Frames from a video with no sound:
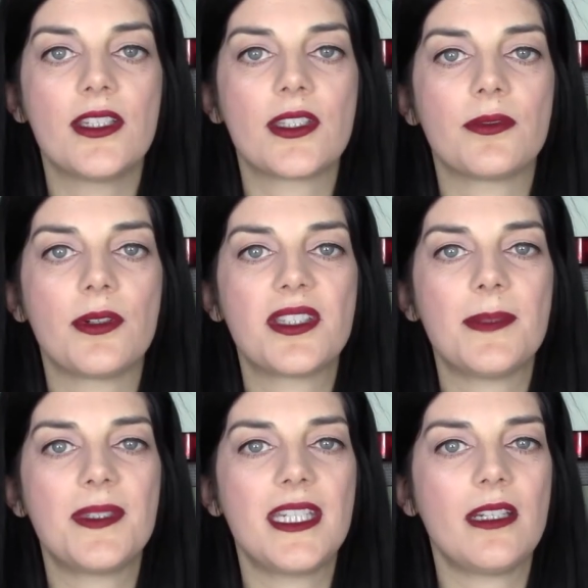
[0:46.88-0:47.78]
So
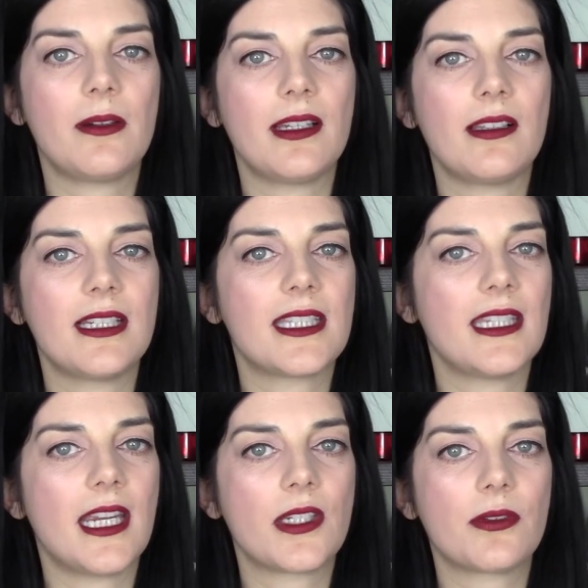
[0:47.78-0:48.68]
rosehip seed oil is a
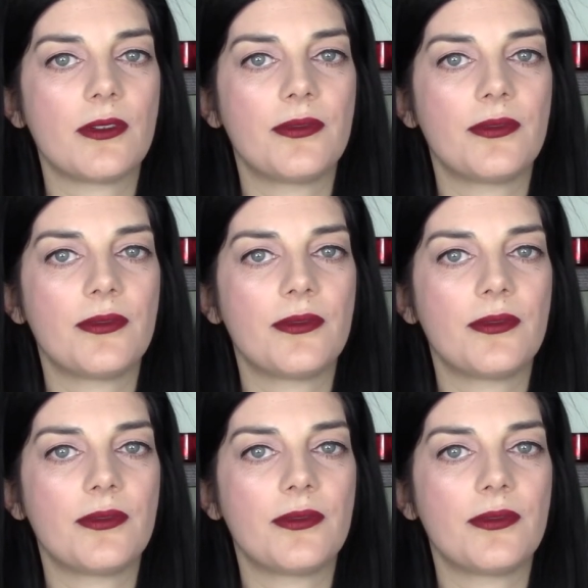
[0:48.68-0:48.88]
natural